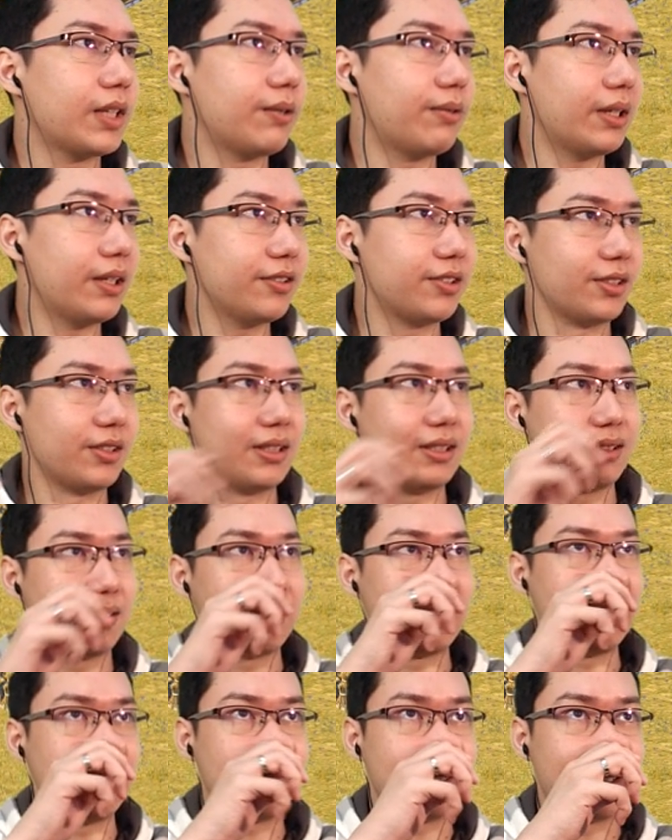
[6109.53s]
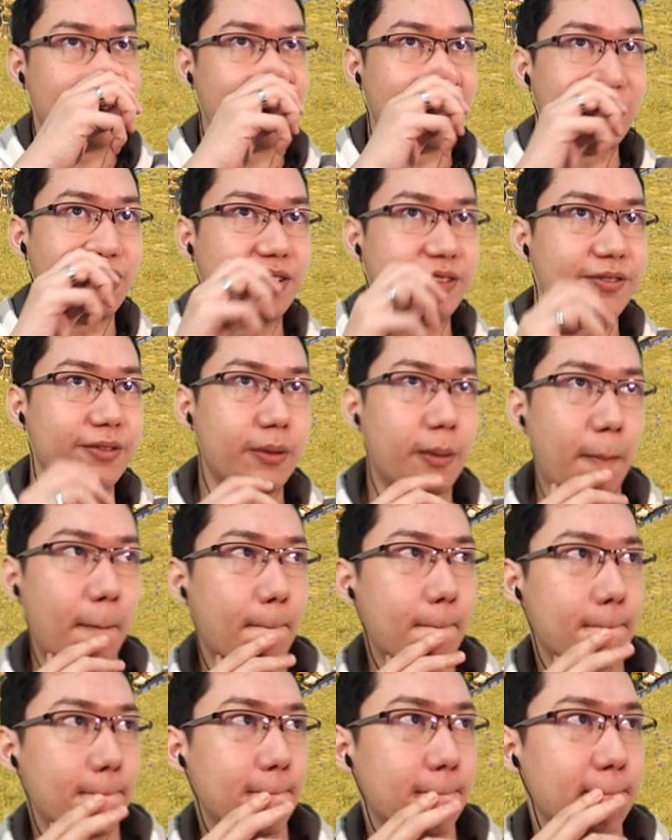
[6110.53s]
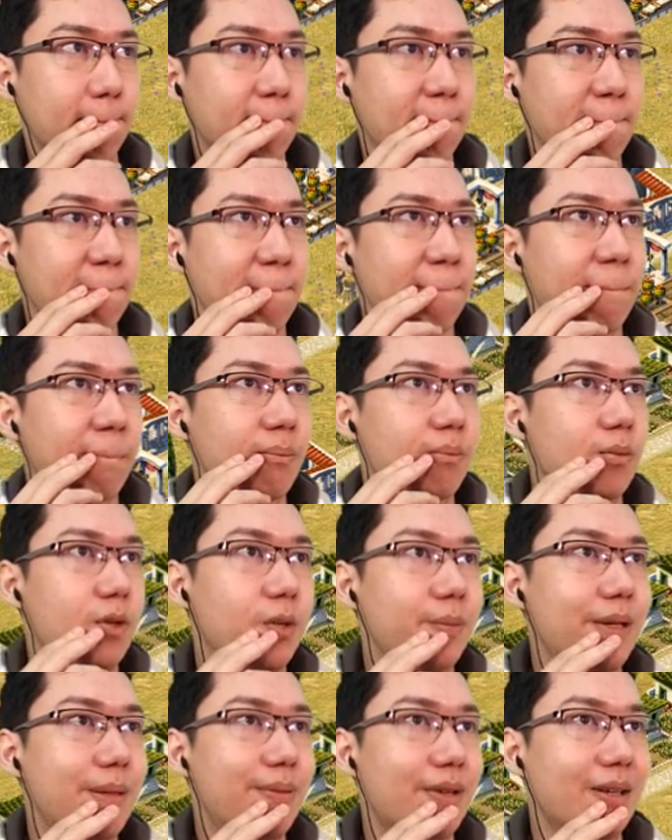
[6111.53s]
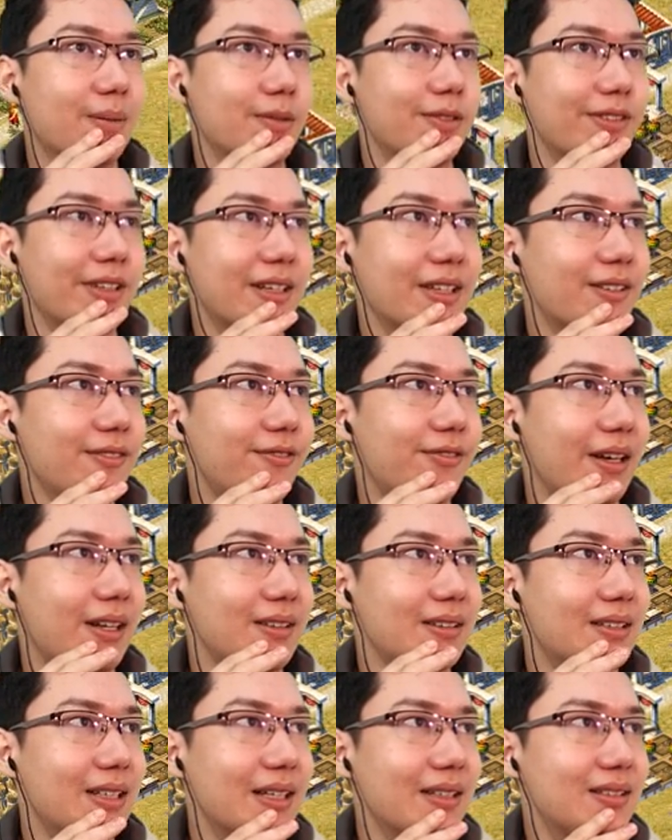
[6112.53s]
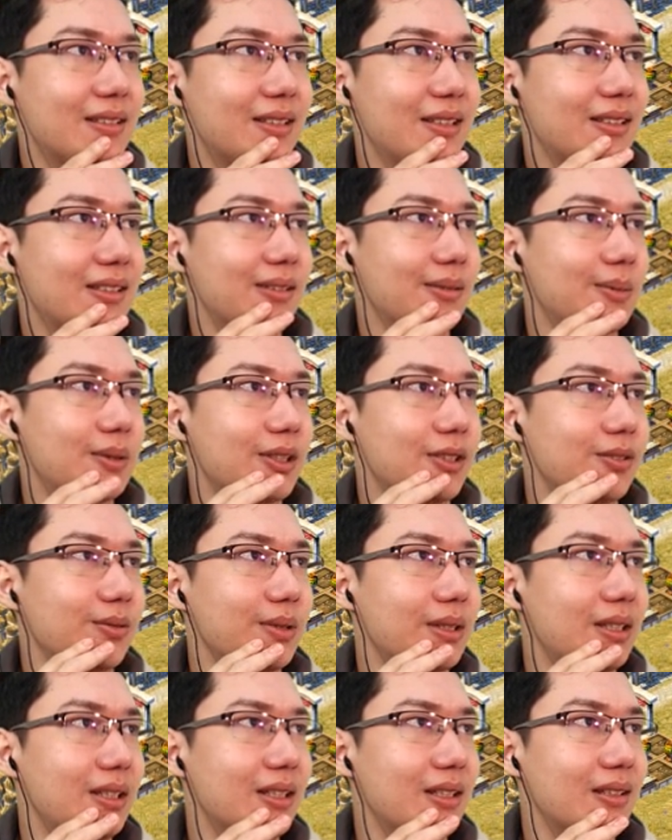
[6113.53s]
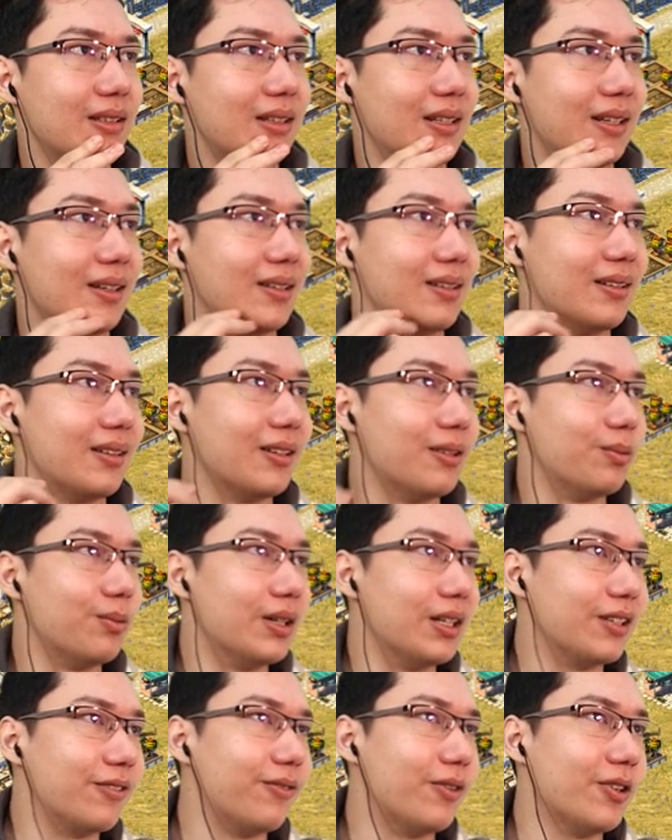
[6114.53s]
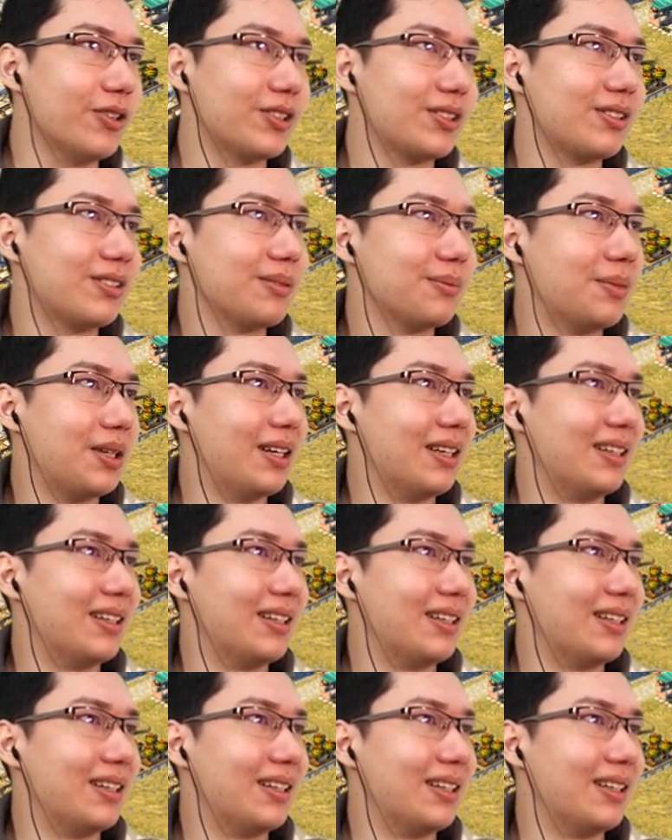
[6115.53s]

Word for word: What else do these need to evolve? More people are moving in, fantastic, because we need the, the workforce.